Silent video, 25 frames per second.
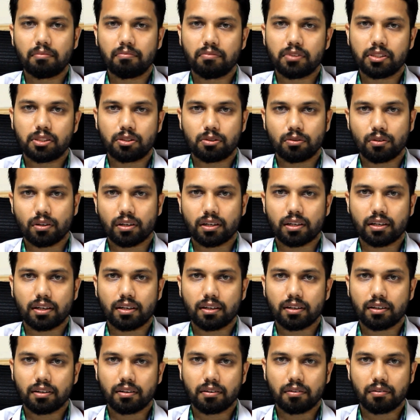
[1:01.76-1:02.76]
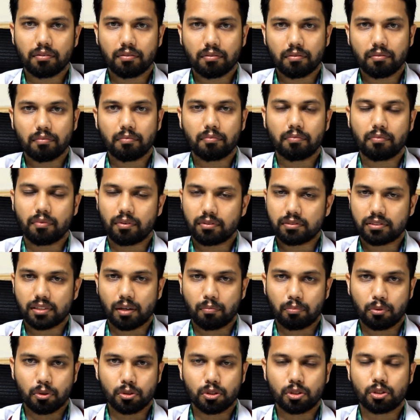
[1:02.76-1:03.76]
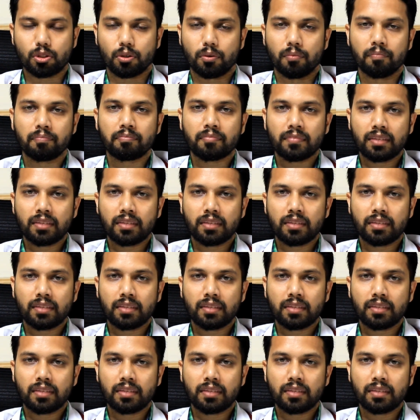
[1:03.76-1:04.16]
which you are supposed to.